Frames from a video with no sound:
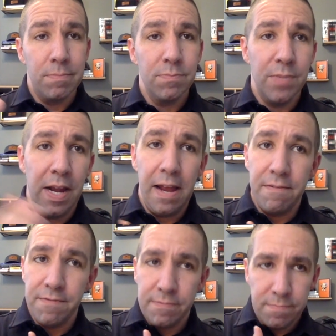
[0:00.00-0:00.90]

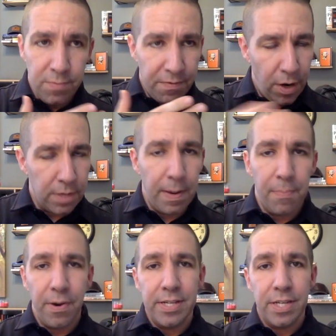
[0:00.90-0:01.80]
we've talked about
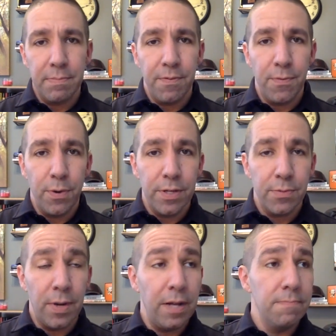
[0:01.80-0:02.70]
pricing before as
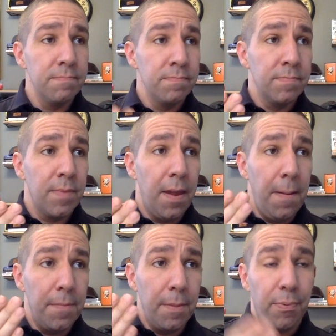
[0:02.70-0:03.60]
well.
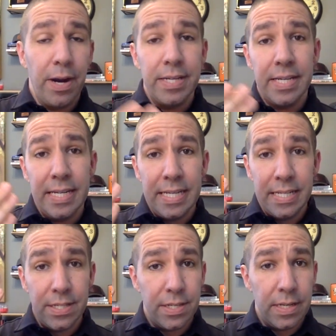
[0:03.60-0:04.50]
The price
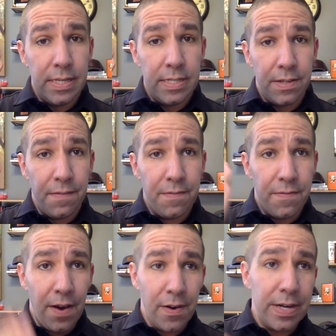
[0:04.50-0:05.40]
is a
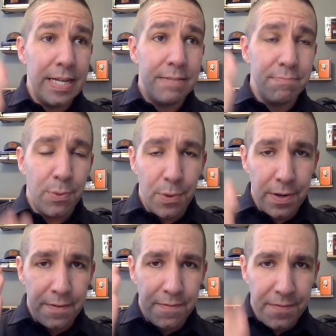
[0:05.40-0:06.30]
very
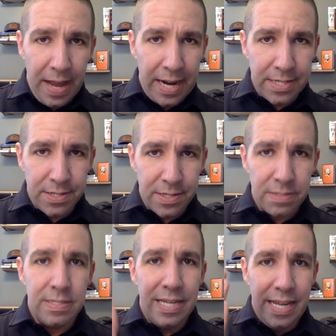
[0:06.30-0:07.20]
important factor
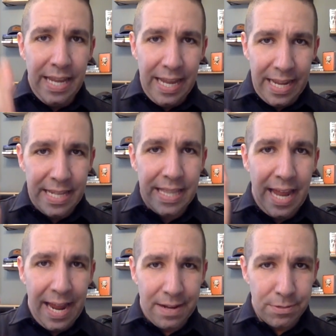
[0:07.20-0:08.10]
in the
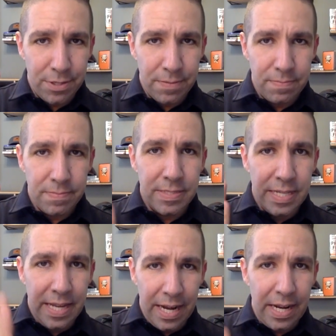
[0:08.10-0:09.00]
house
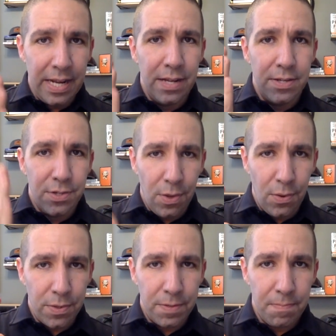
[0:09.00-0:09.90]
getting
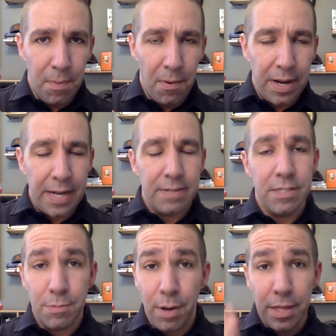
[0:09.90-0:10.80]
sold. Okay.
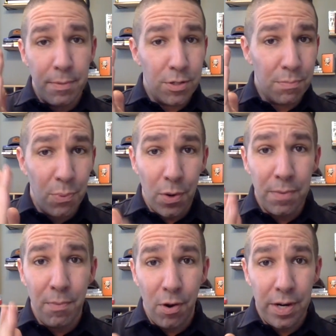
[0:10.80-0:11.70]
It's probably the most
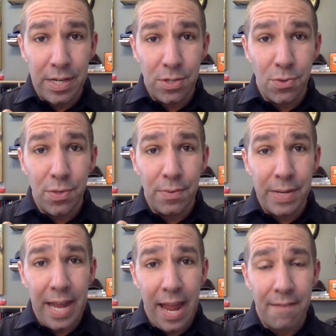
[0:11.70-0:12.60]
important marketing tool that we
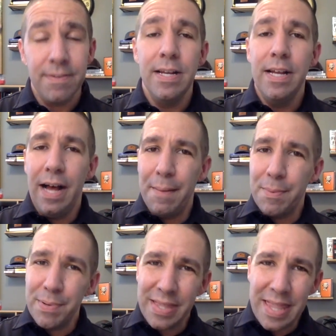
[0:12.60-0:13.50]
have. I'm going
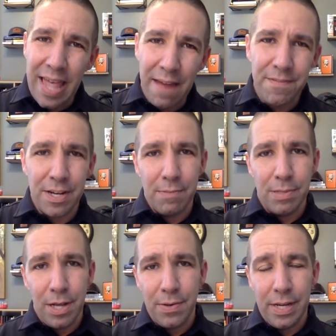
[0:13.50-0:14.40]
to put that video
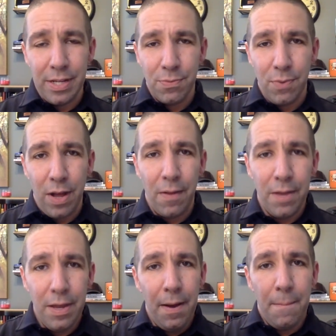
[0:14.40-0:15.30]
below as well.
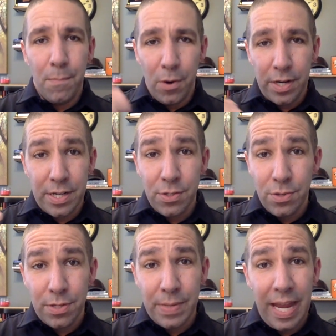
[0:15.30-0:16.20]
Marketing tools
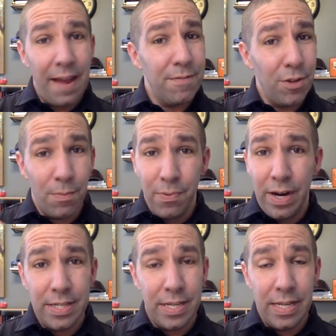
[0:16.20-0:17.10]
that we have, your
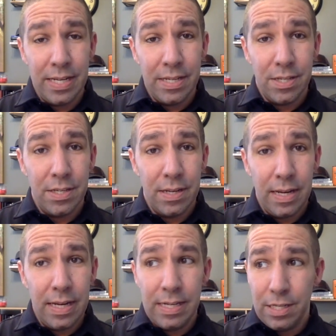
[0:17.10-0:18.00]
price is
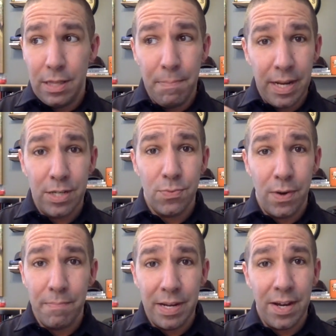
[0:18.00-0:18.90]
the biggest
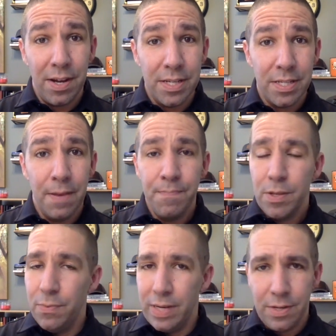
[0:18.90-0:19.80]
one, because
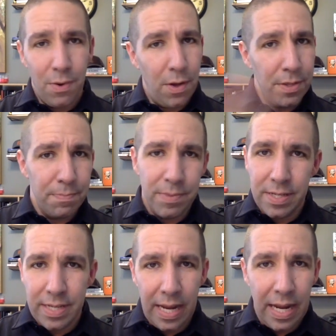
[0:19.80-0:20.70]
we can do all the singing